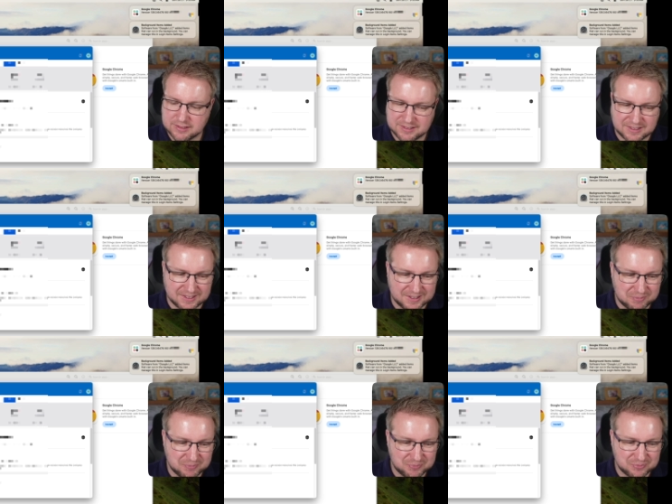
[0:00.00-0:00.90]

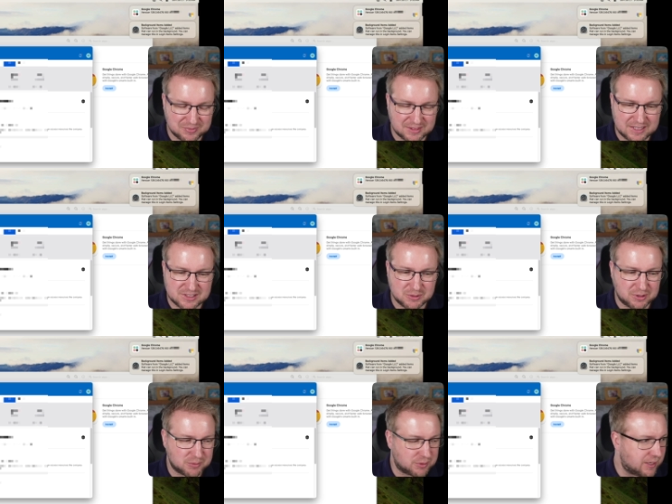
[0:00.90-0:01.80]
Um, let's do another
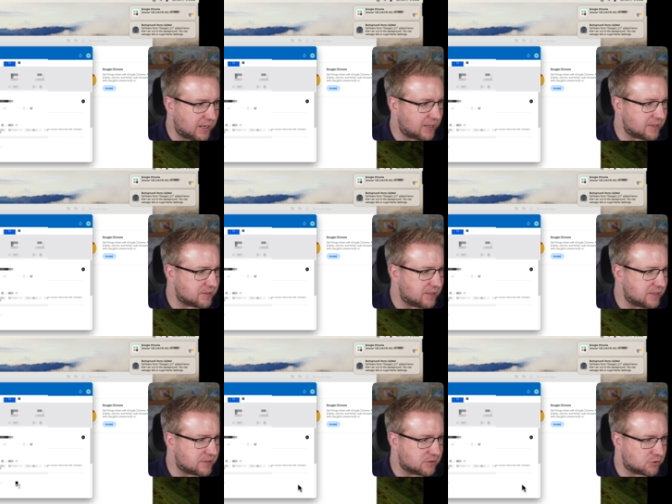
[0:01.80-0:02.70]
one, and let's
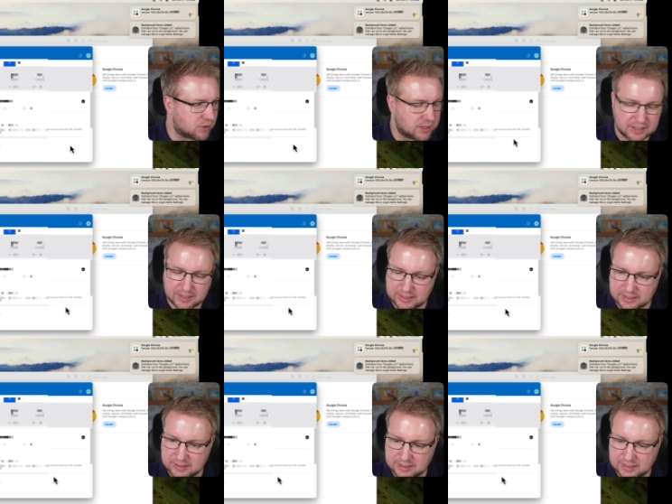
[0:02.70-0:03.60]
try...
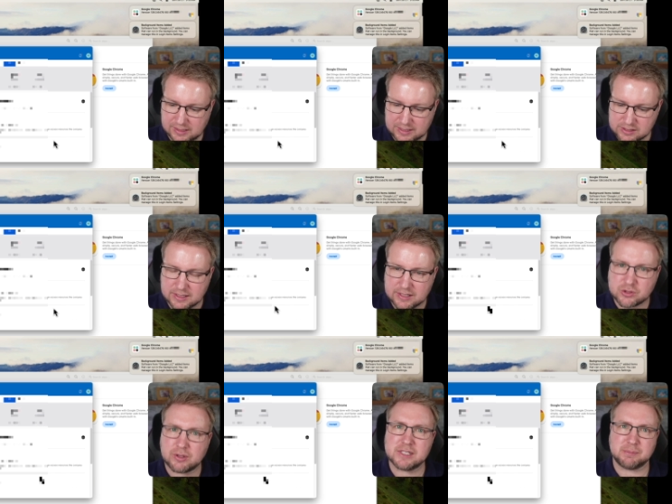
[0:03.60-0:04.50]
Actually, let's
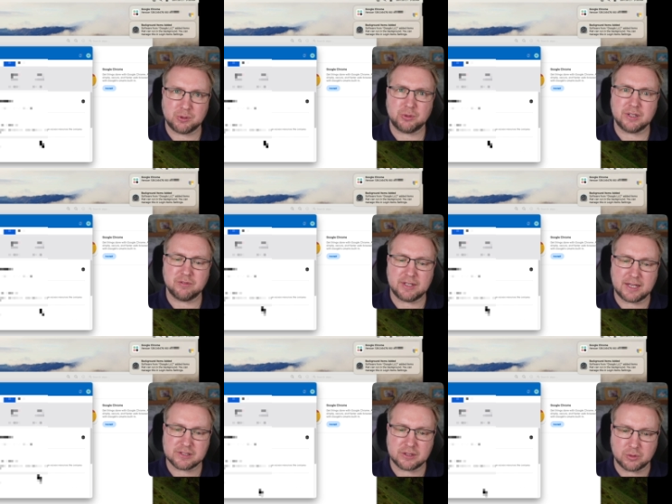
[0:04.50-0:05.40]
try deploying VS
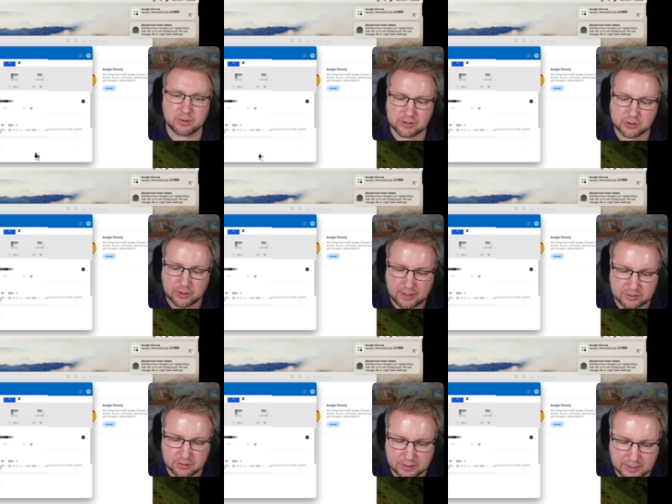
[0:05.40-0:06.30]
Code. I'll show you how to do
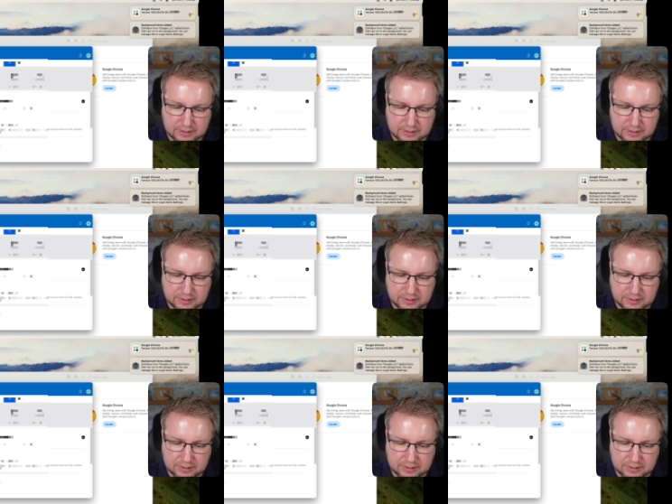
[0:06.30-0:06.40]
that.